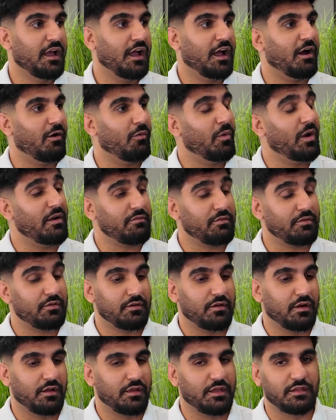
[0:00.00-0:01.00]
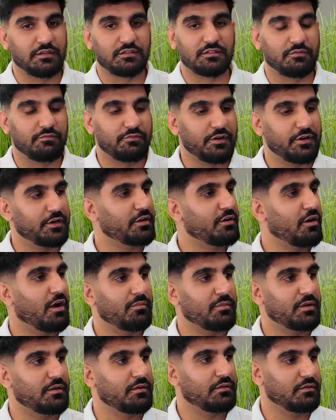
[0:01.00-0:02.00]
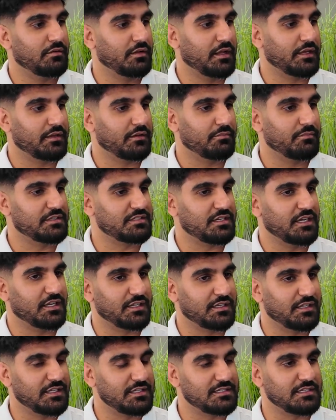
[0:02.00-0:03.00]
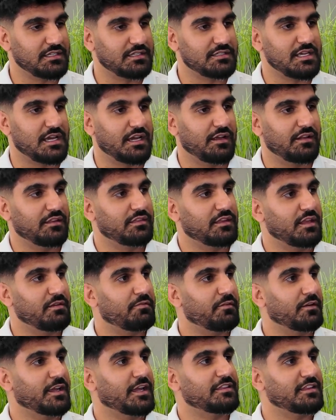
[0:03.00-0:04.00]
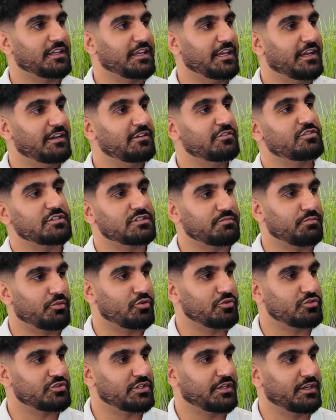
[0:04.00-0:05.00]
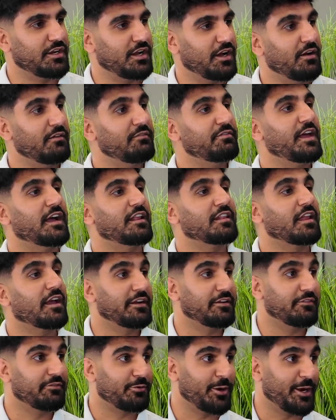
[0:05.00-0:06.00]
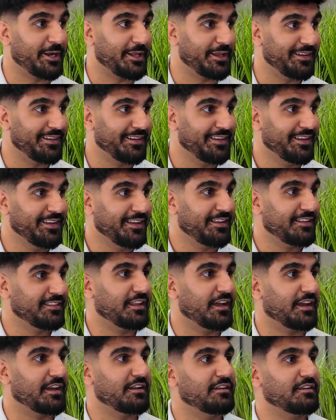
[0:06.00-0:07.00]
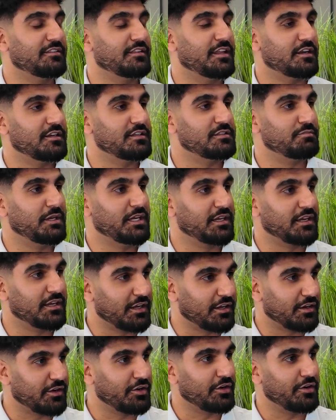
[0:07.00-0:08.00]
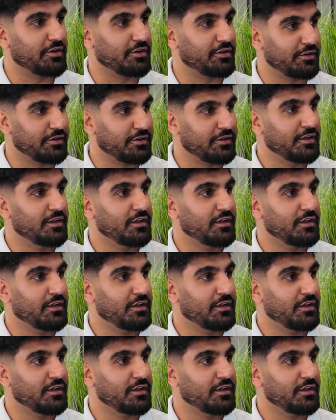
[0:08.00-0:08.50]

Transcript: However, it's a very common mistake in this, is that they forget the interest portion of that line of credit that is being incurred